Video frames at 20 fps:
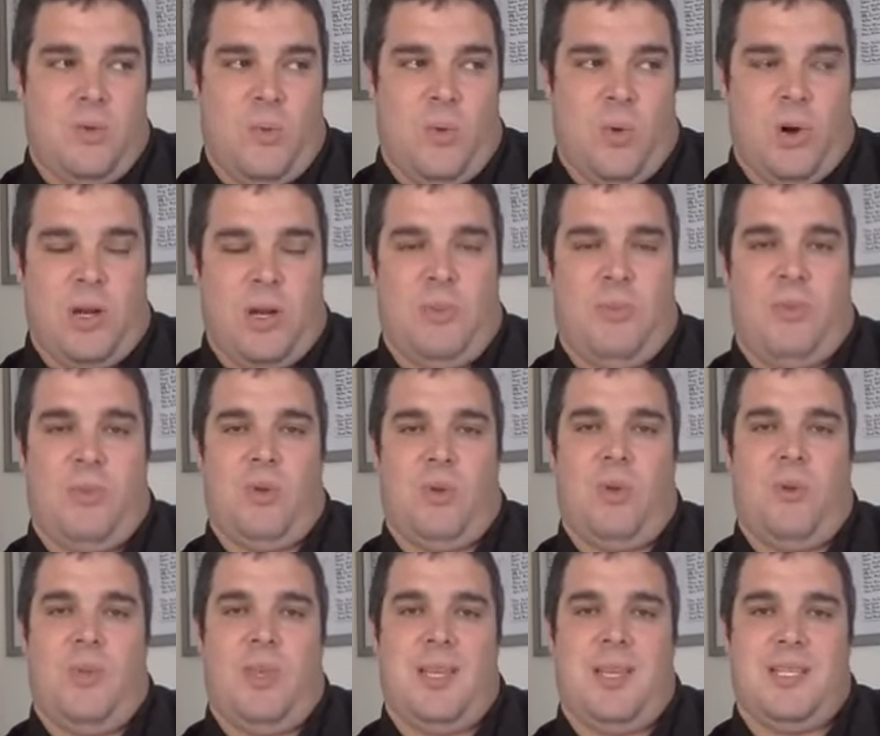working
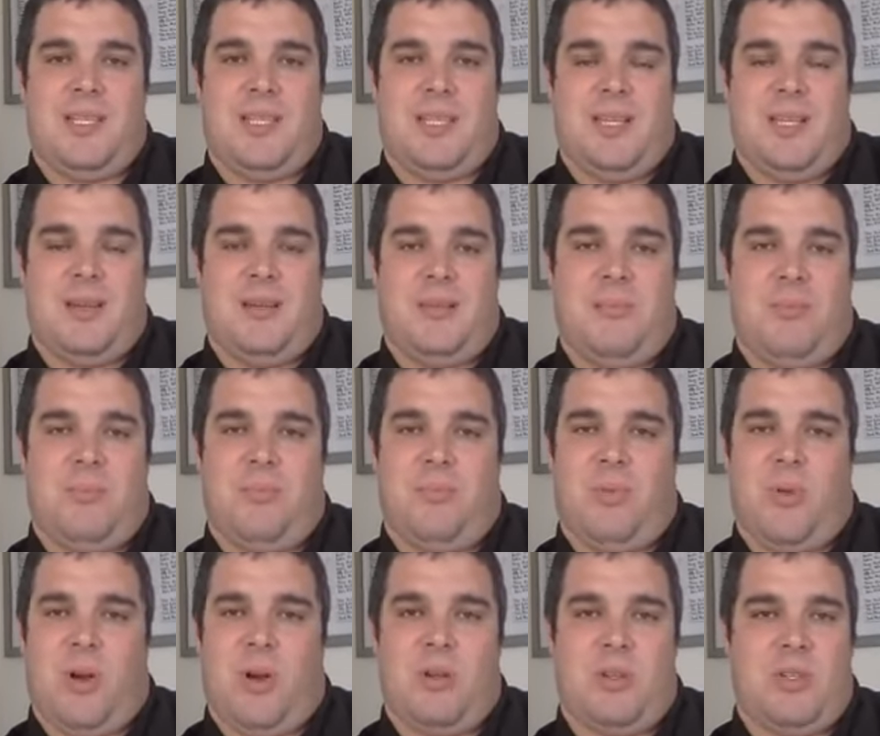through this, and
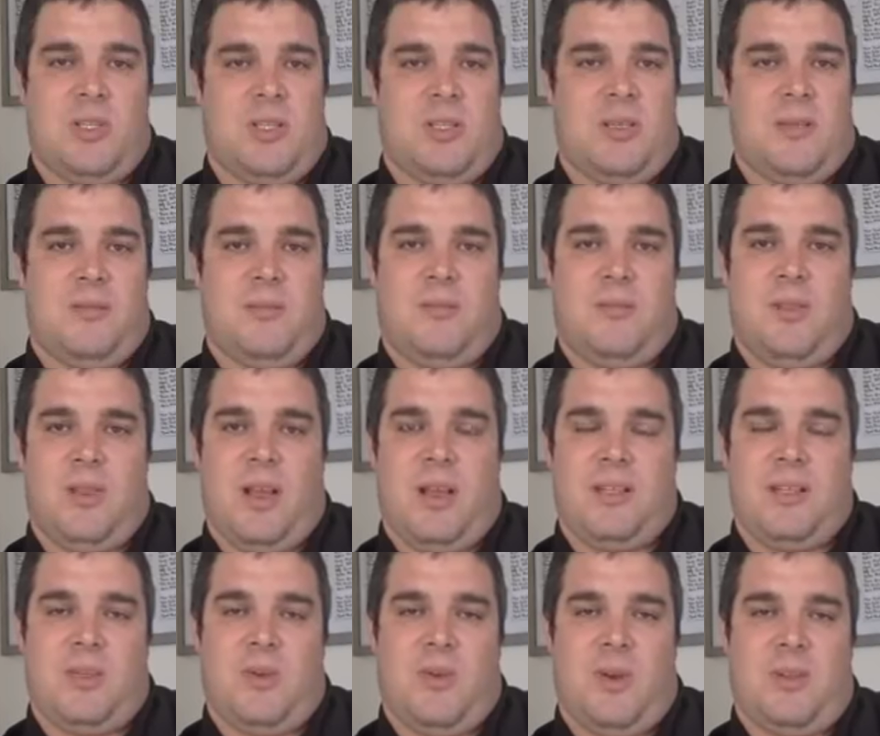prayers and
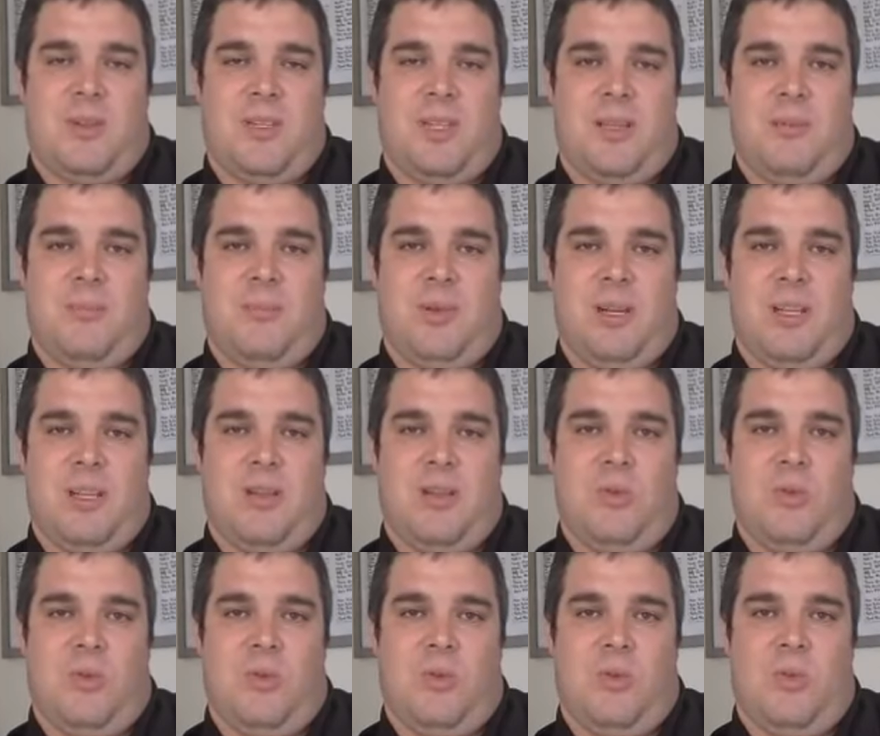thoughts go out to anybody
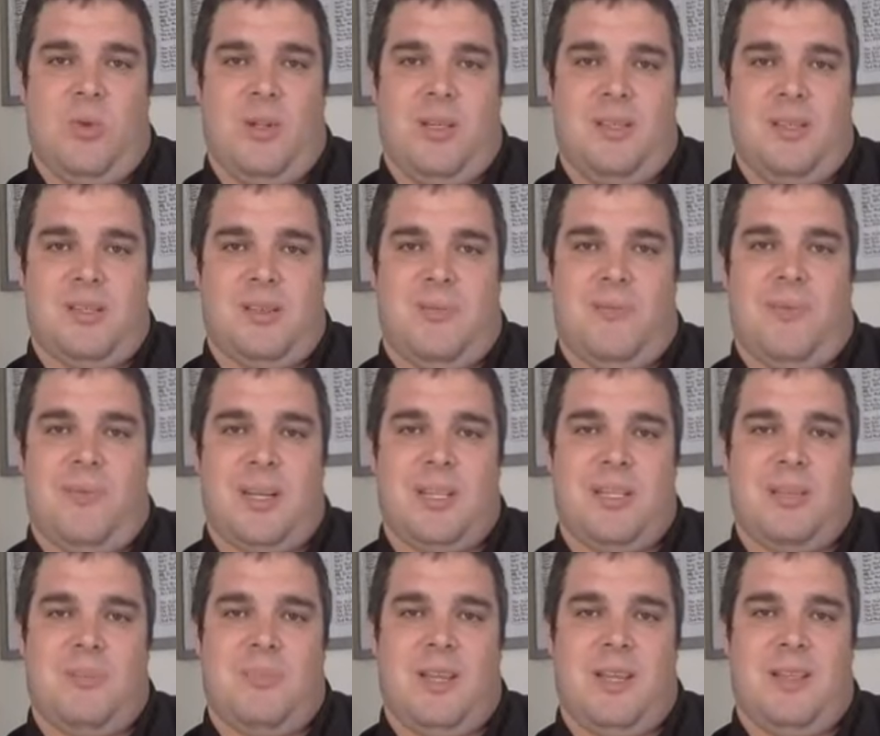who is
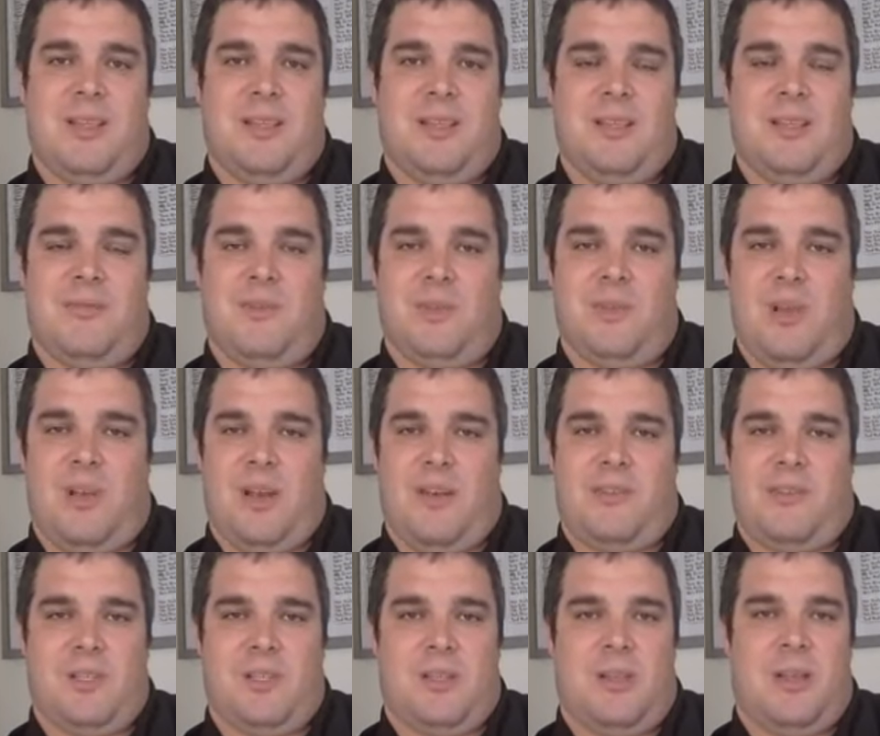affected by this. If you
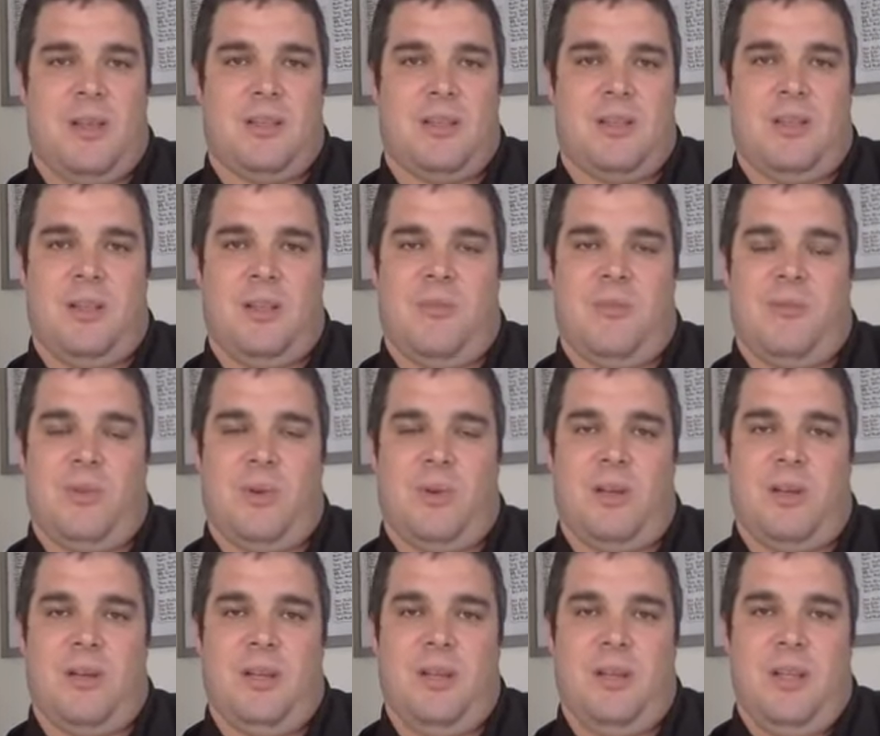lost a loved
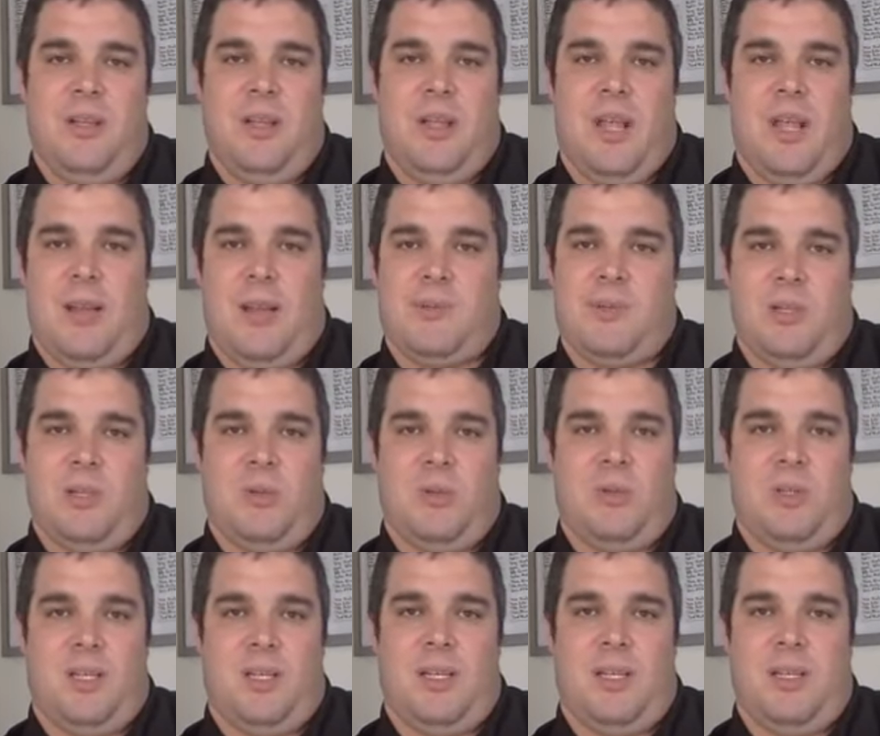one,
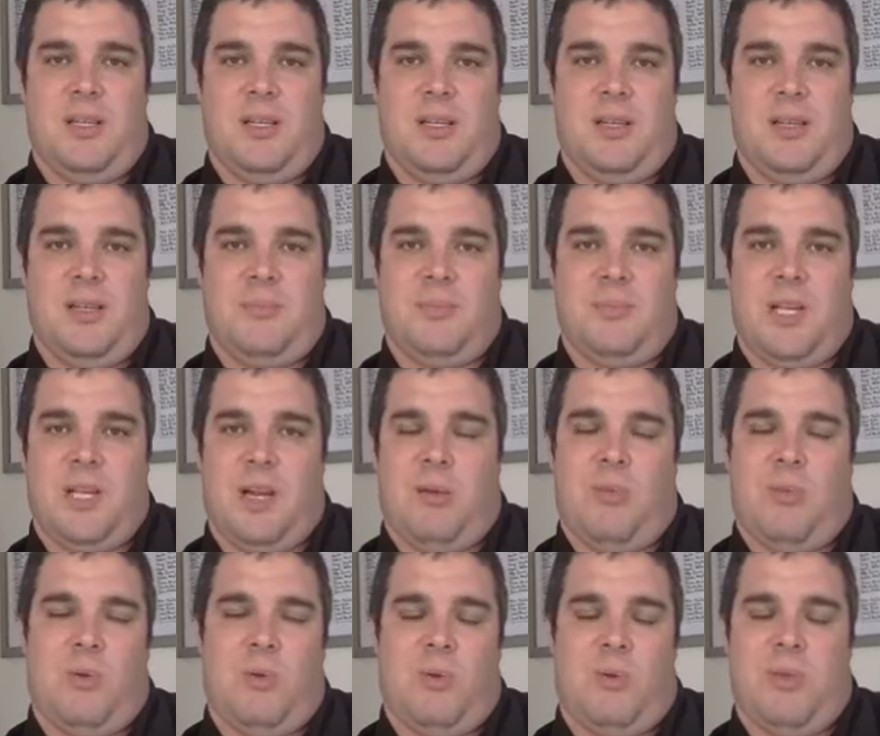absolutely
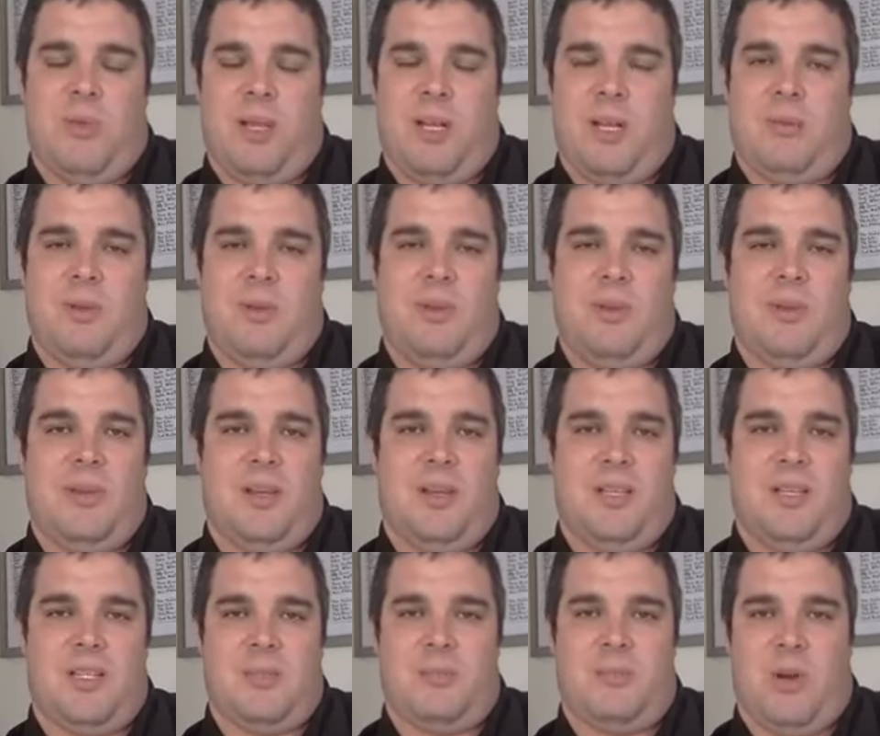terrible. We're thinking about you
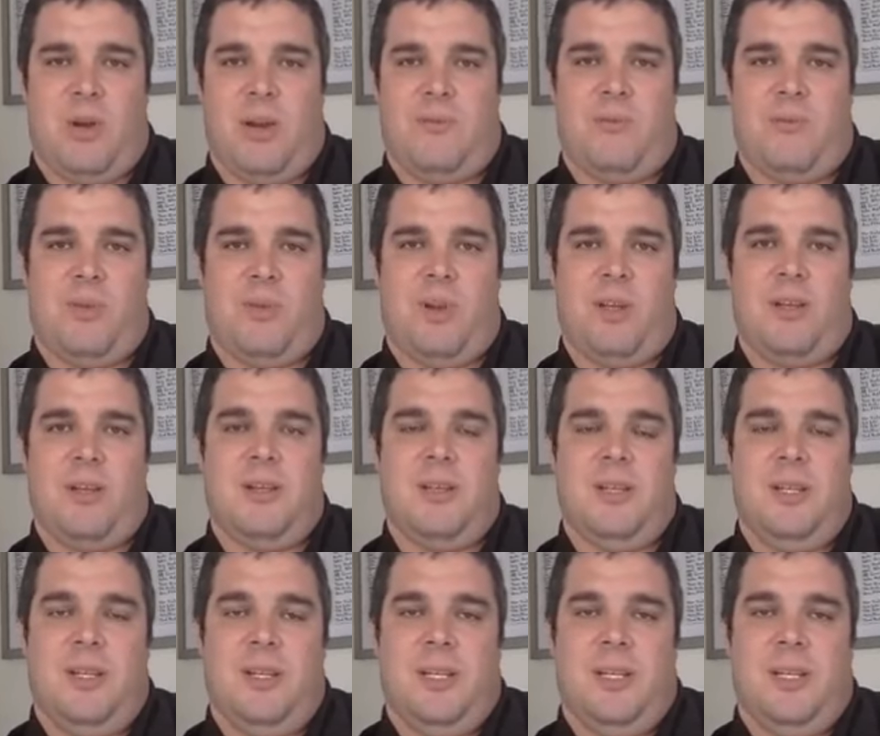guys, praying for you.